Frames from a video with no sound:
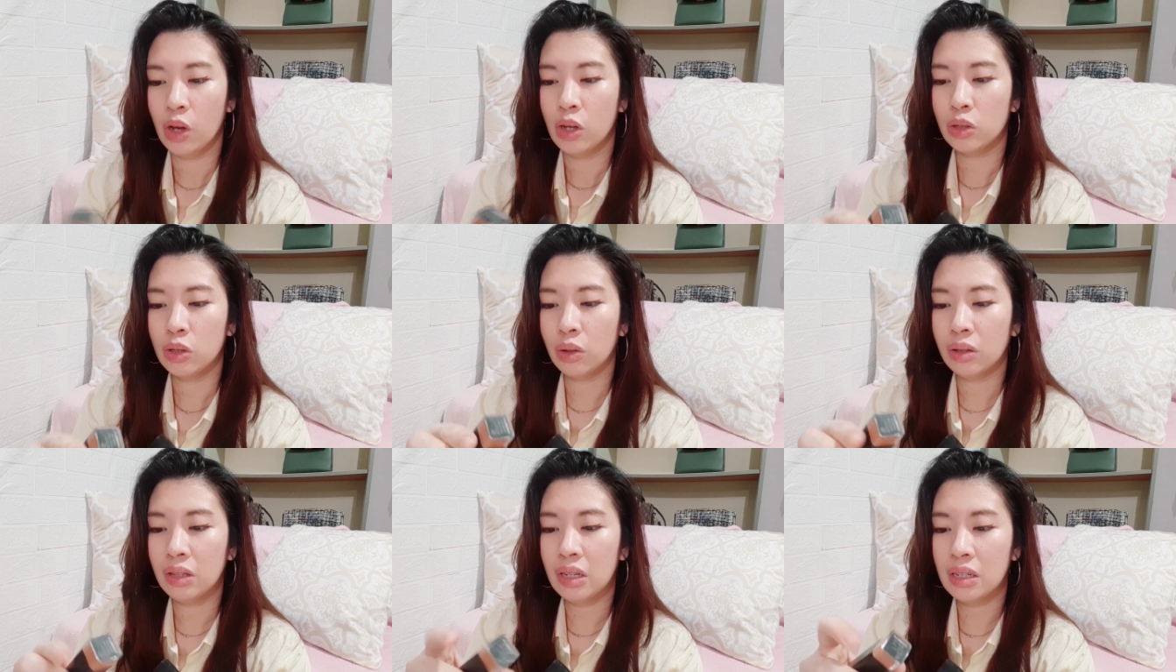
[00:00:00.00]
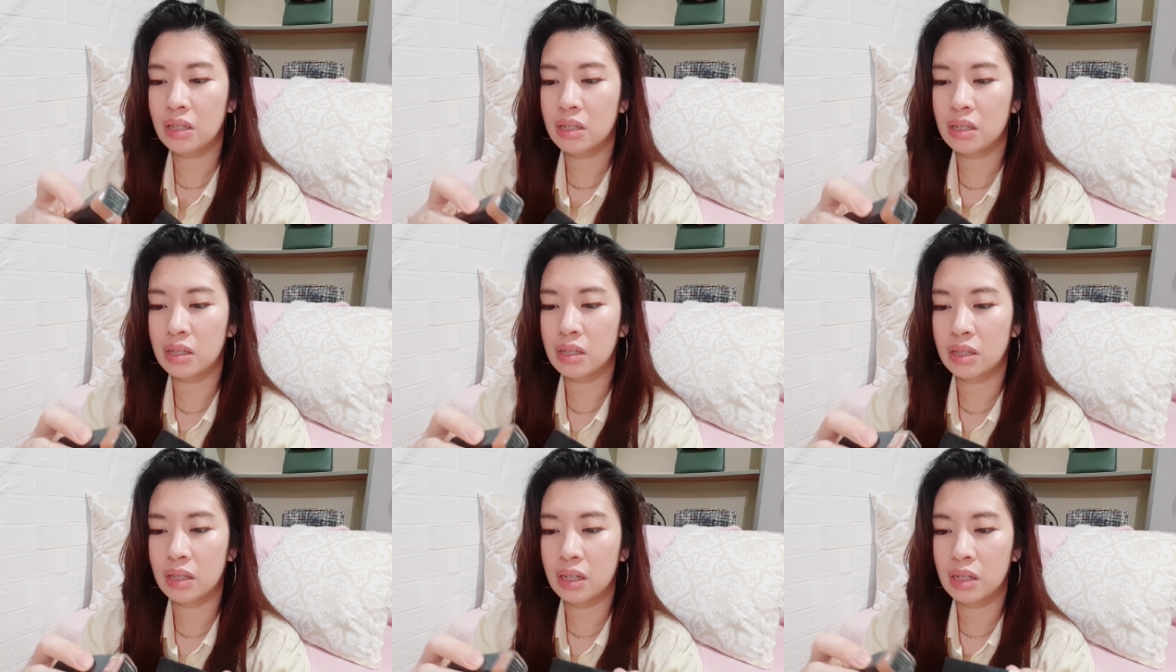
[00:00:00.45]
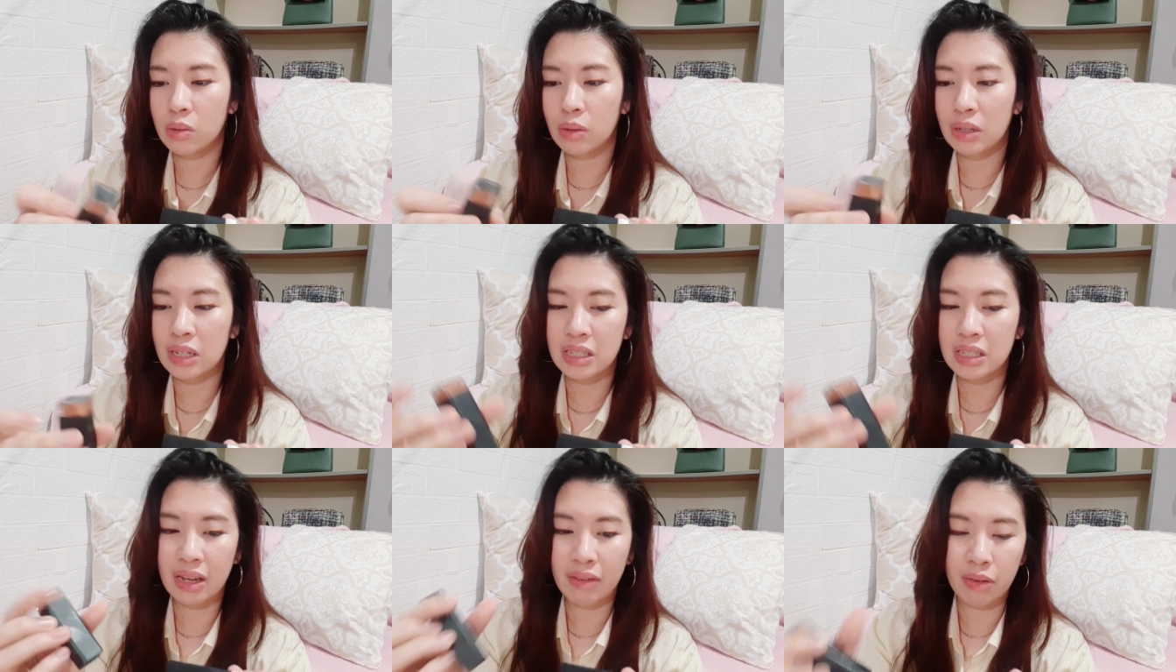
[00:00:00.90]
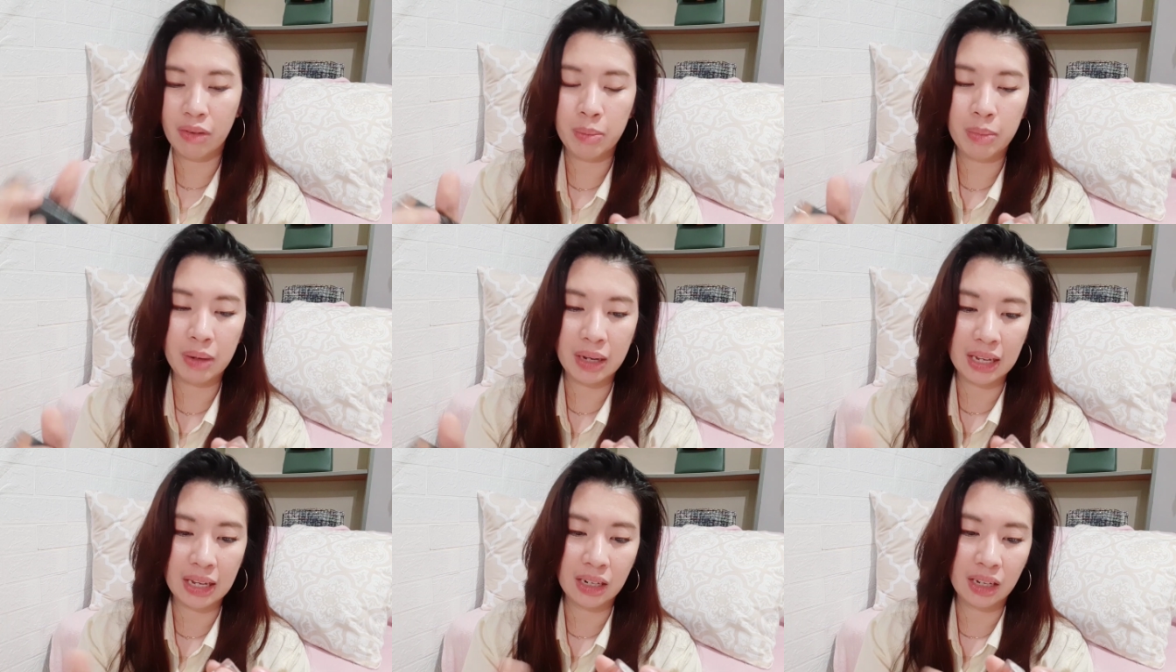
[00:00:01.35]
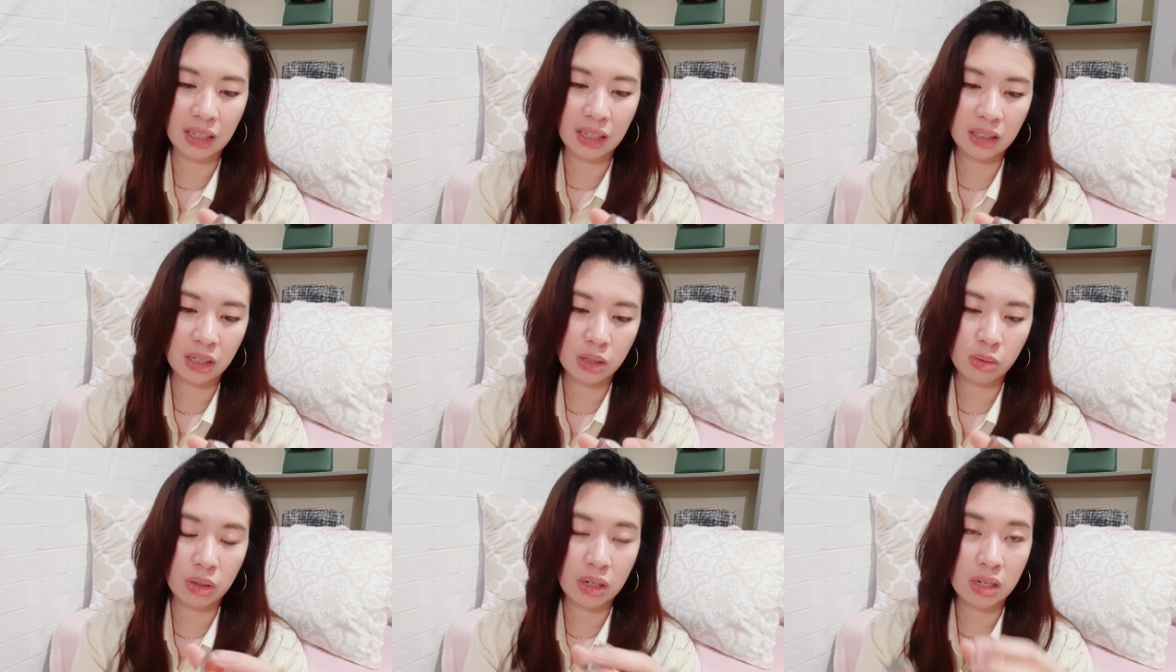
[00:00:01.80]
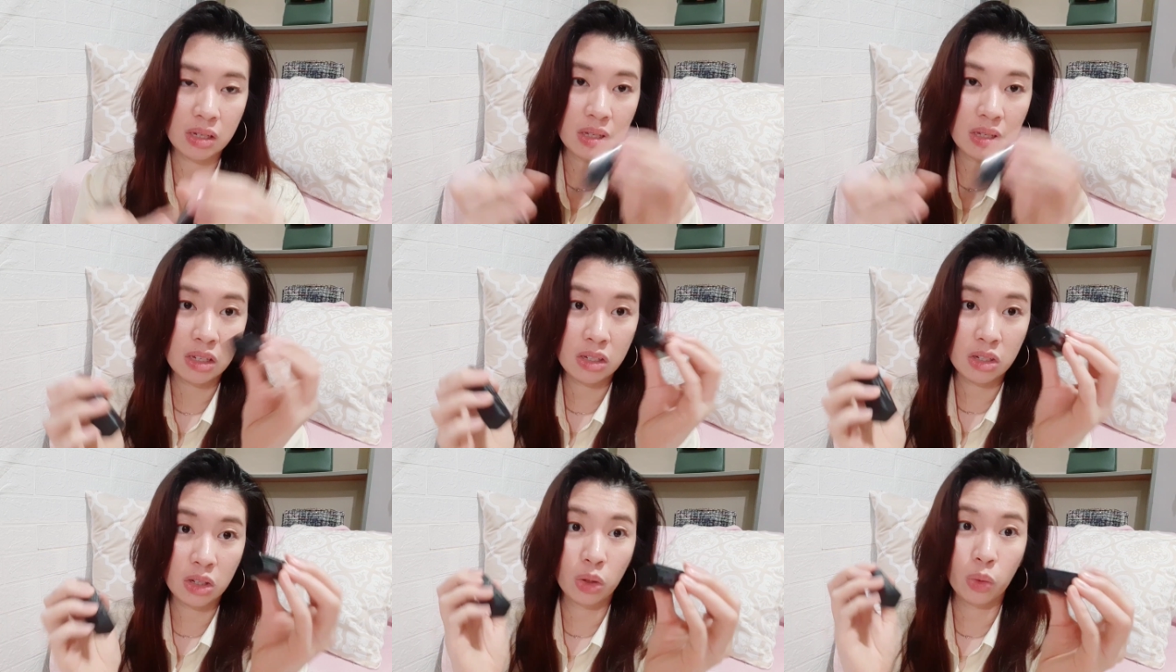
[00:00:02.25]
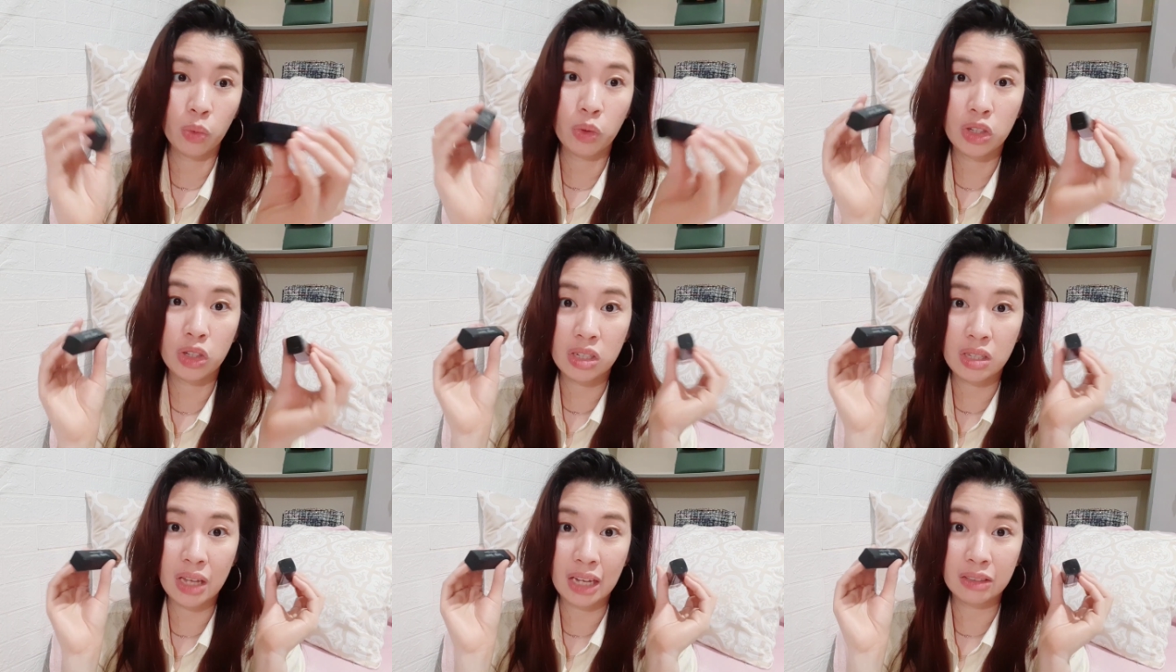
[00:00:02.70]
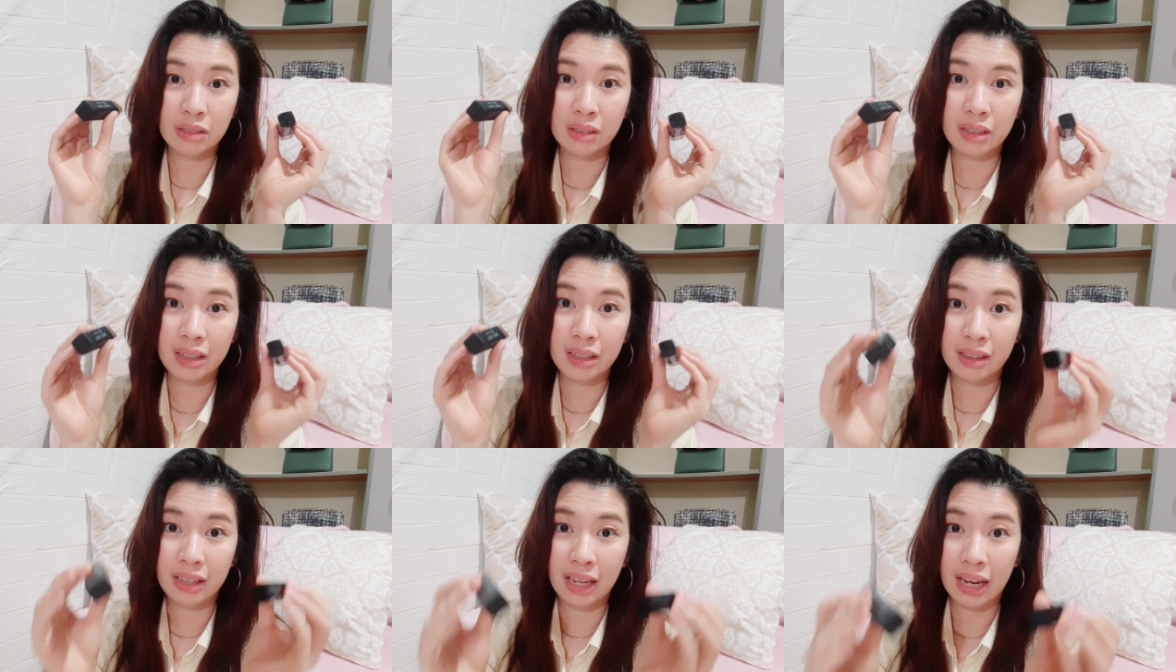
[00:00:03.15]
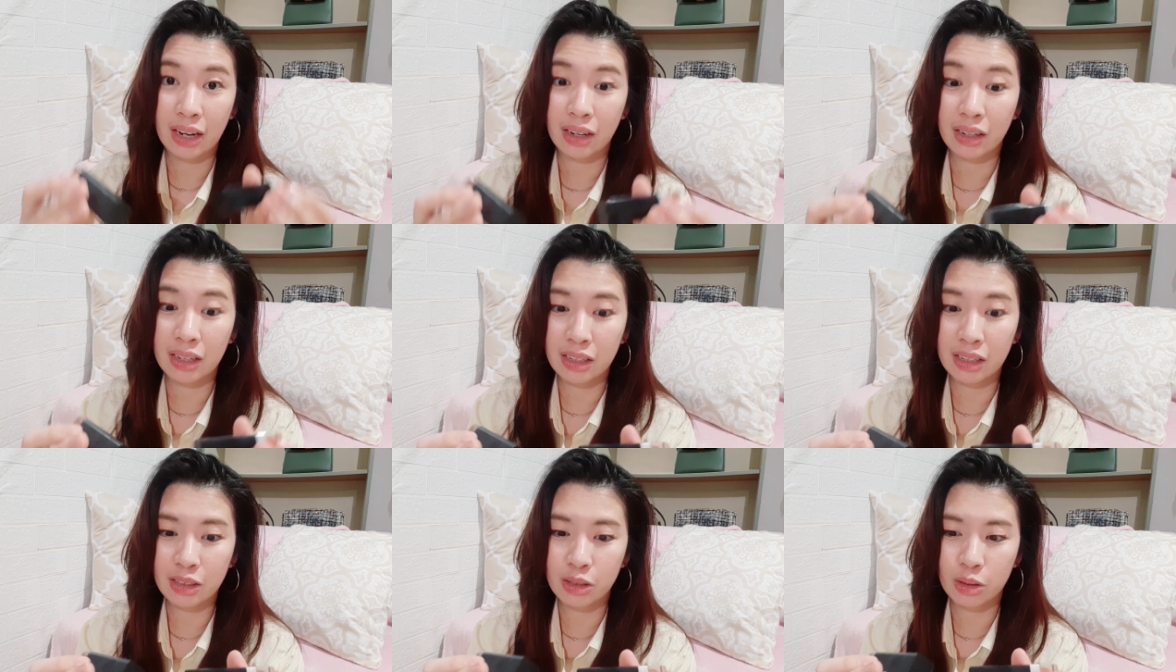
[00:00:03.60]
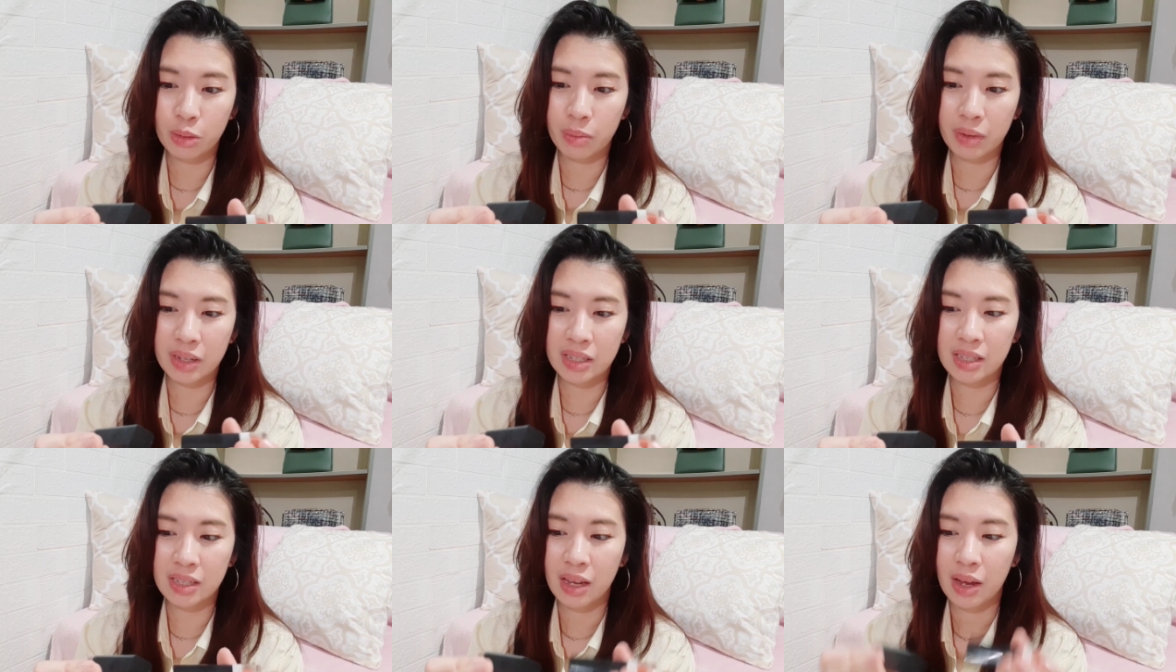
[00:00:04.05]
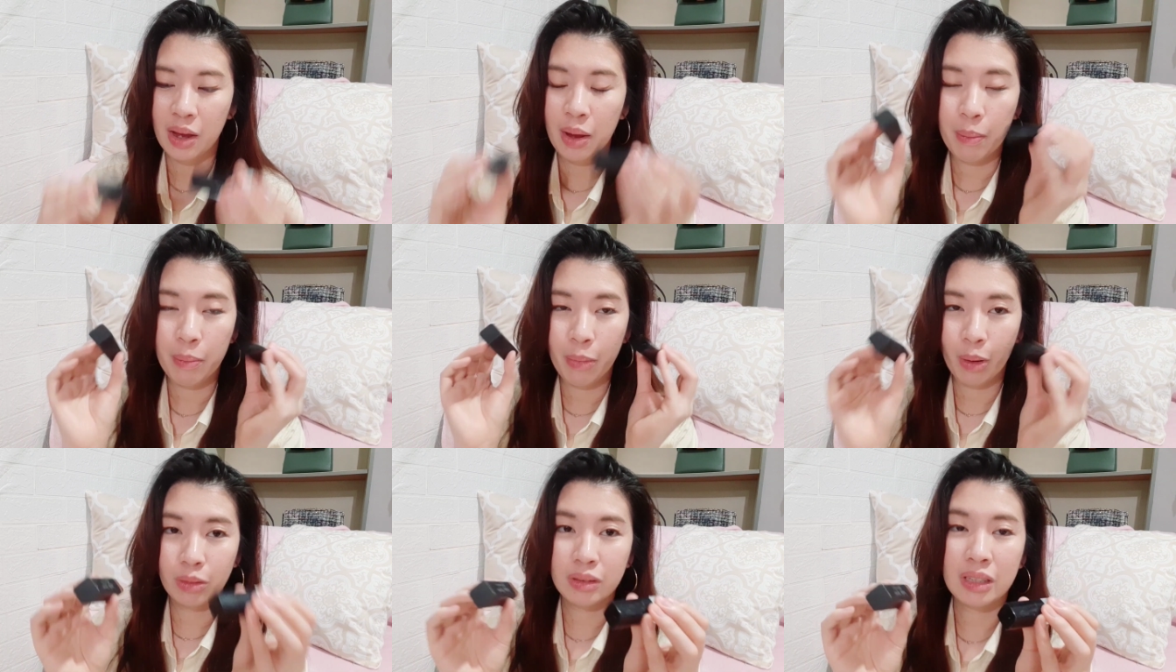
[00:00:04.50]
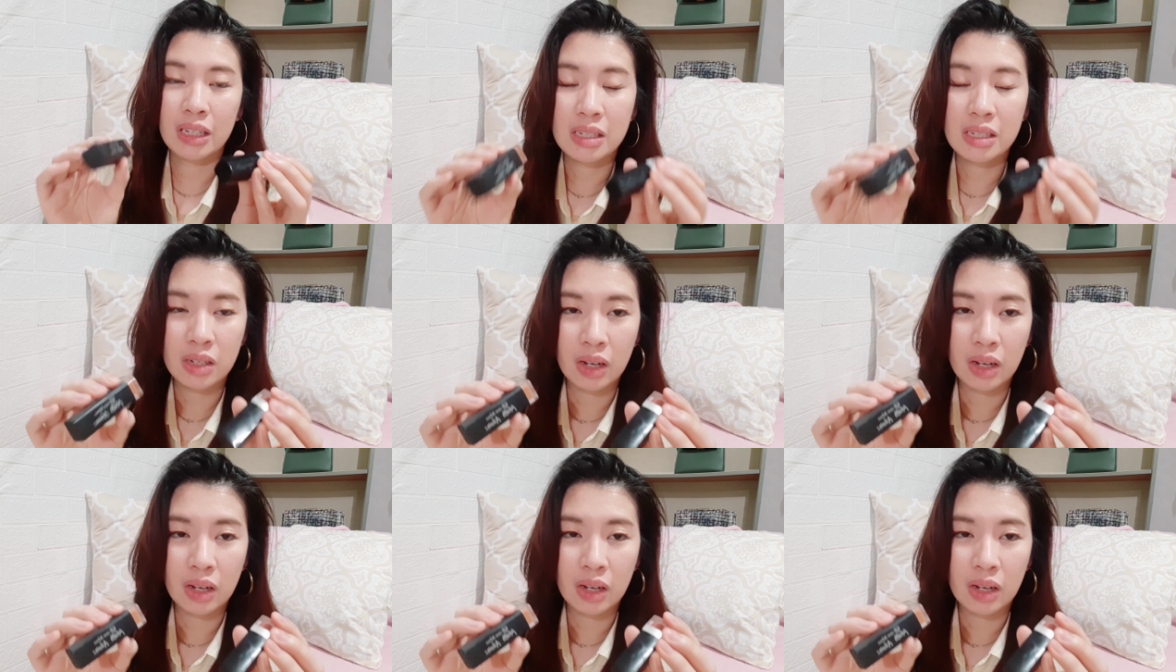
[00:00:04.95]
So this this one is Ever Bilena and this one is Nichido which is actually daring to mix both these